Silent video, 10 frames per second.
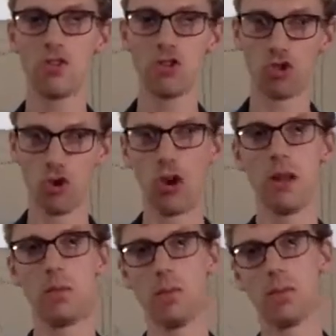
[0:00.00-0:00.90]
to join
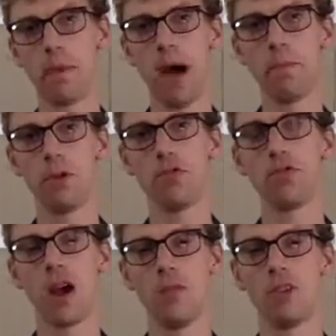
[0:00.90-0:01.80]
a bamboo
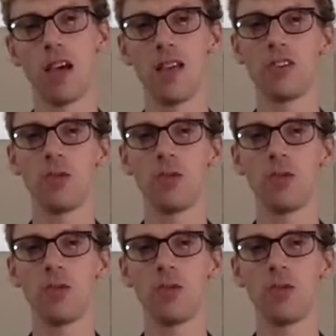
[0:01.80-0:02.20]
frame together.